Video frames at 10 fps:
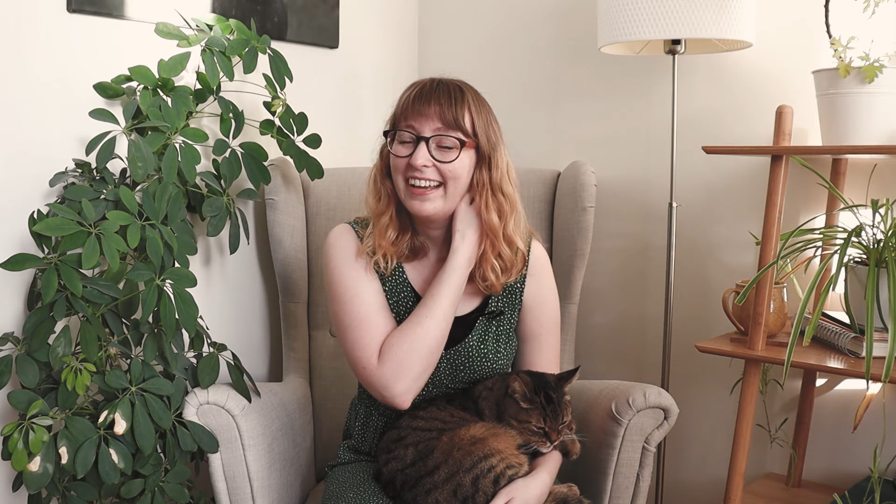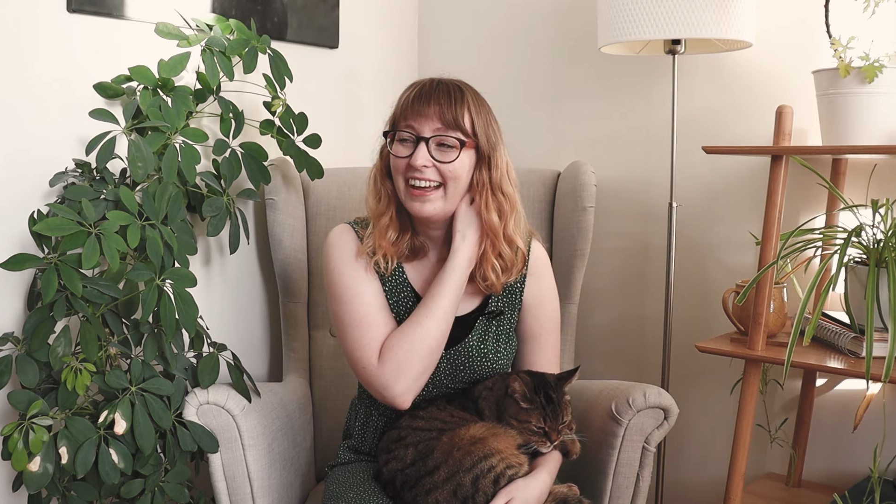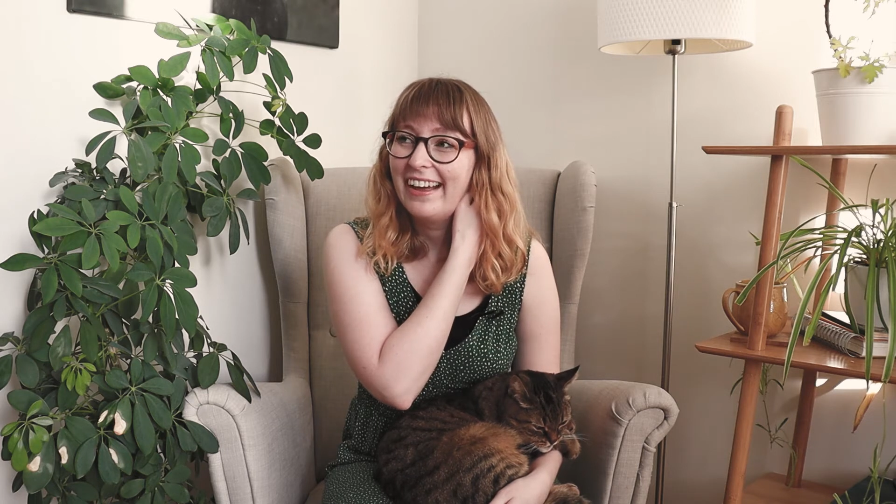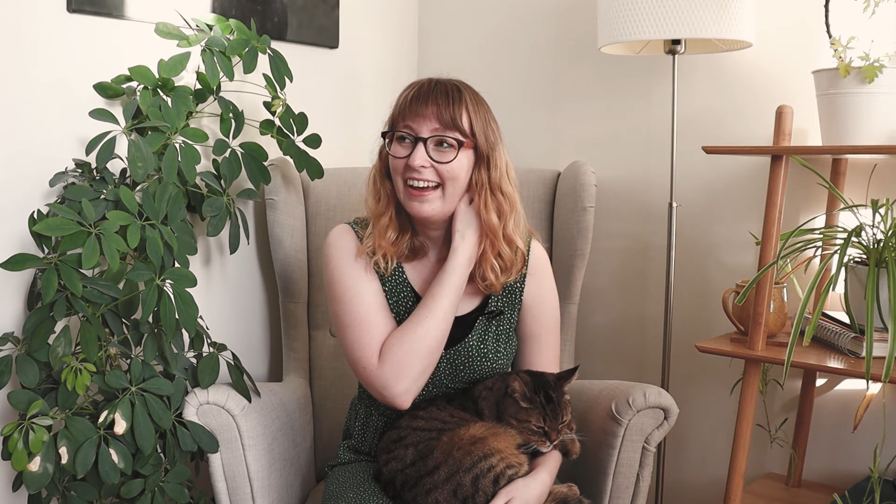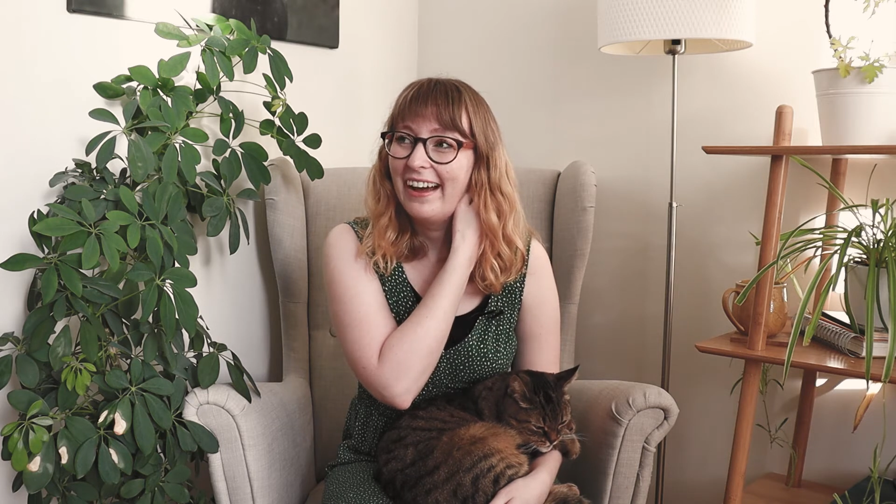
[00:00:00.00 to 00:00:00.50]

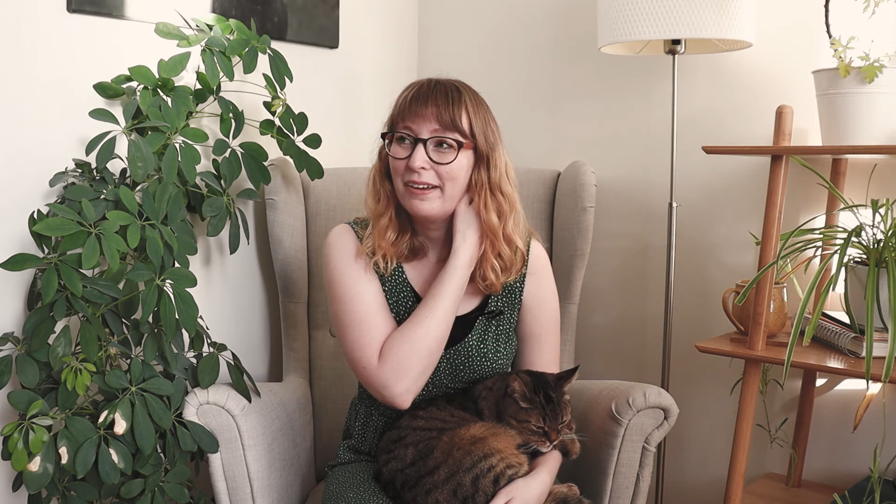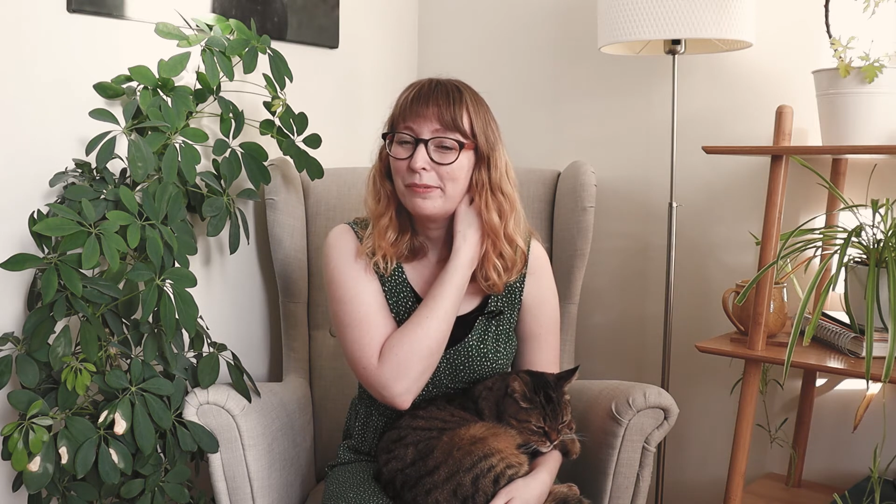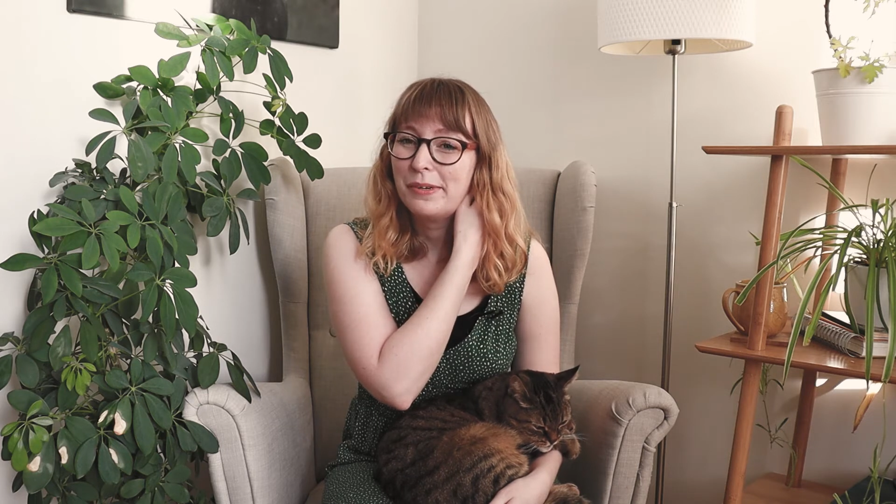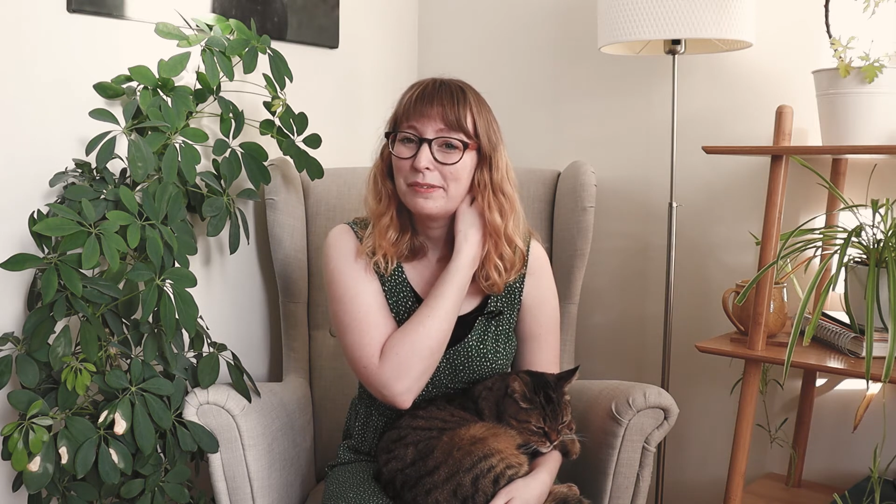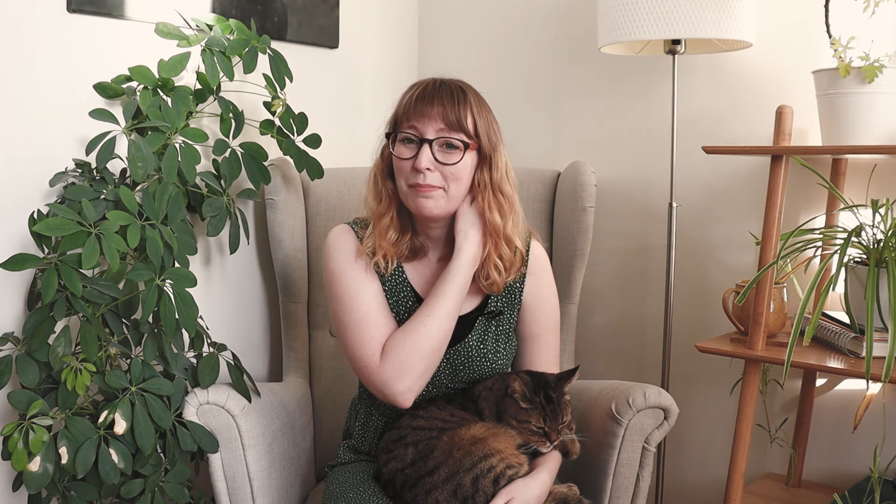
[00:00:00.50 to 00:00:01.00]
that I
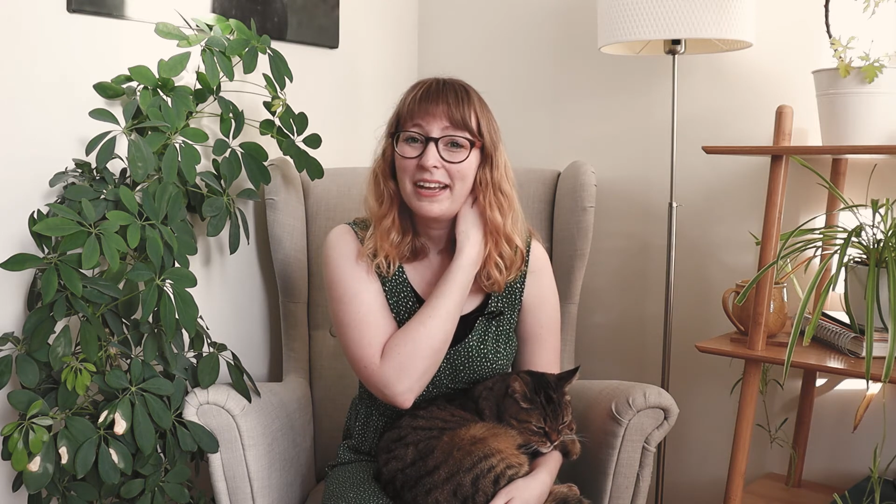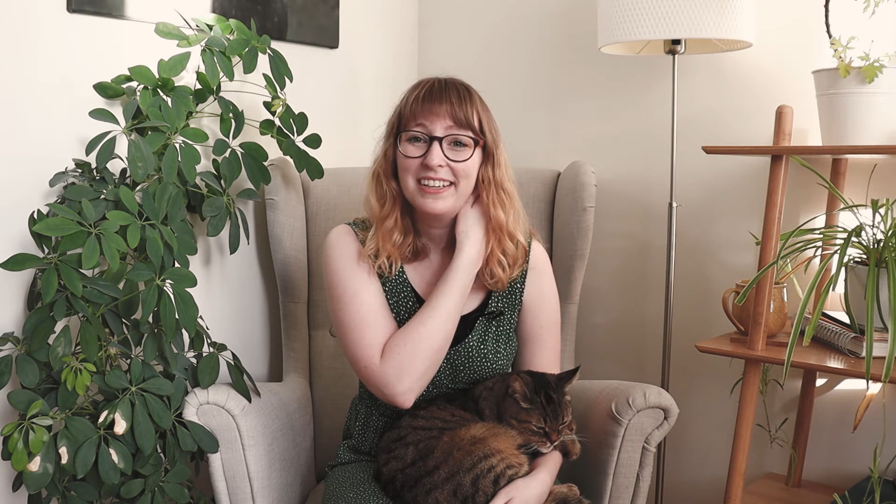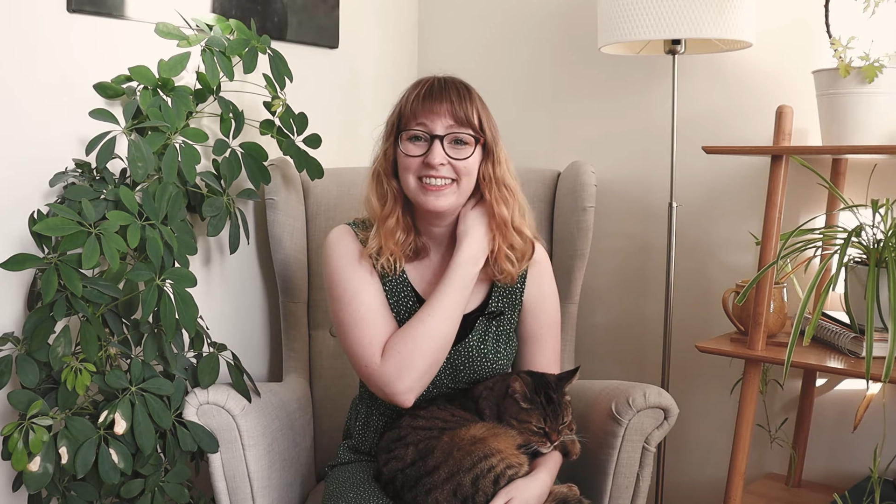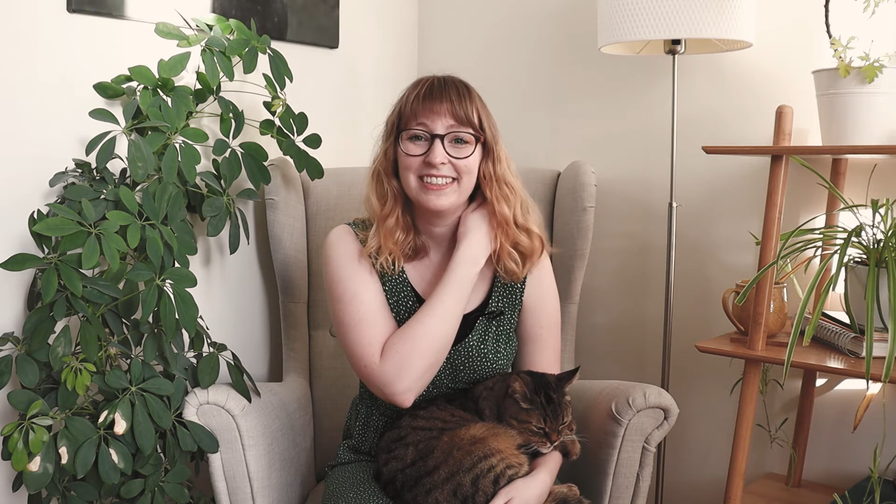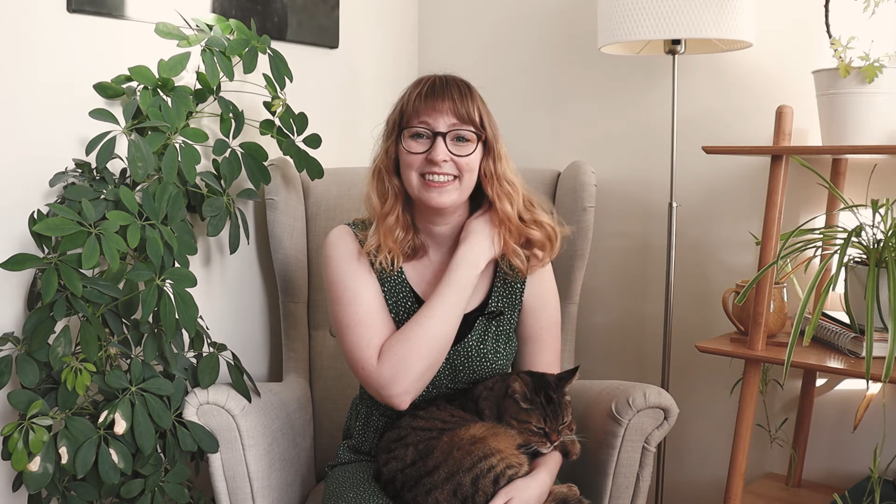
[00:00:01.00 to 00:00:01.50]
wouldn't
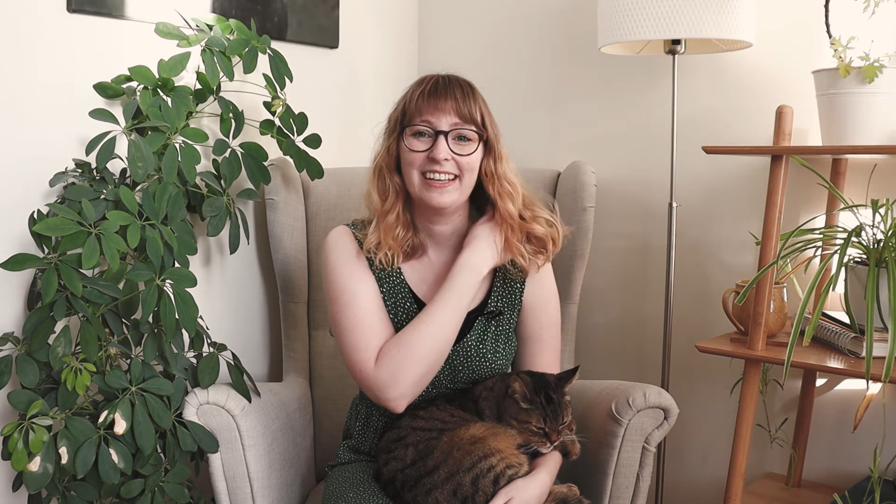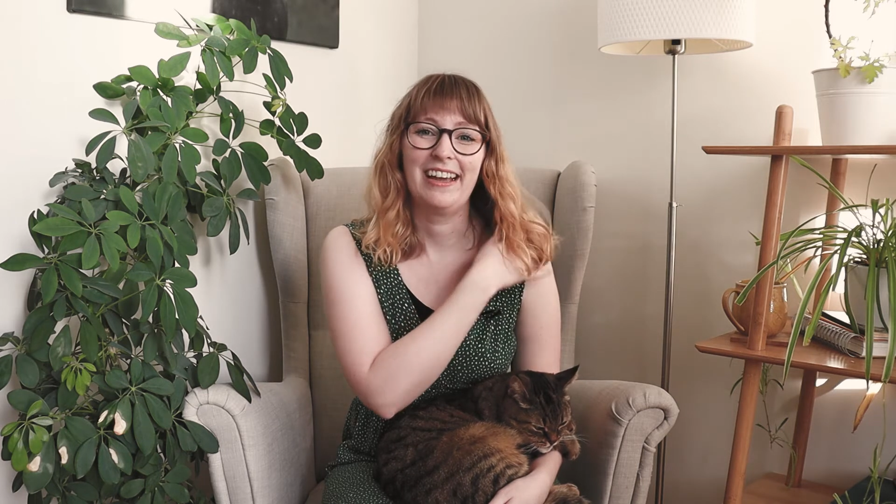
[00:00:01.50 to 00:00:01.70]
manage it.